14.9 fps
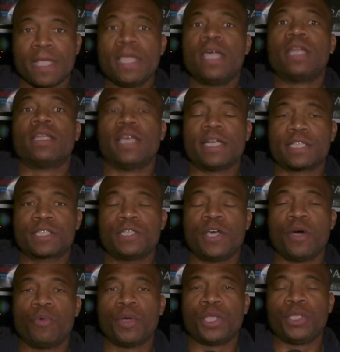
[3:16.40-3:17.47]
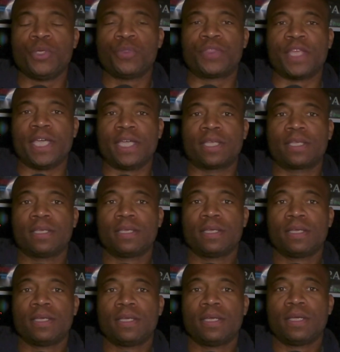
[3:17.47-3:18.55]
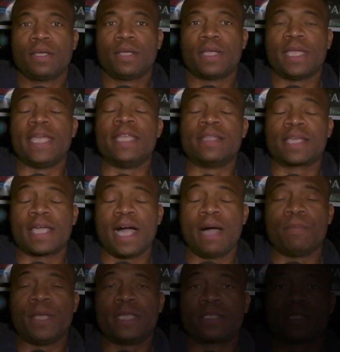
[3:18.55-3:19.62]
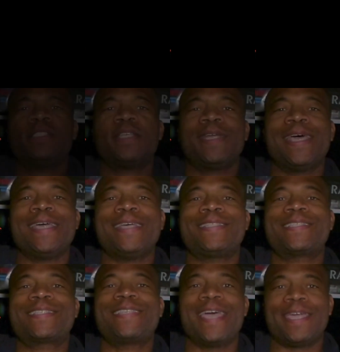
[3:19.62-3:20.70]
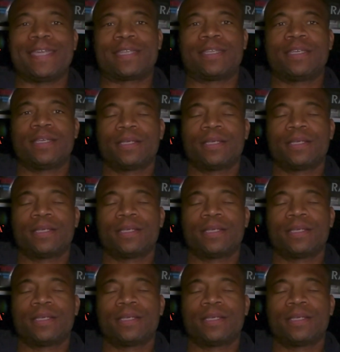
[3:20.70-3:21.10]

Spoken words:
Let us know what you think in the comments. Today's take.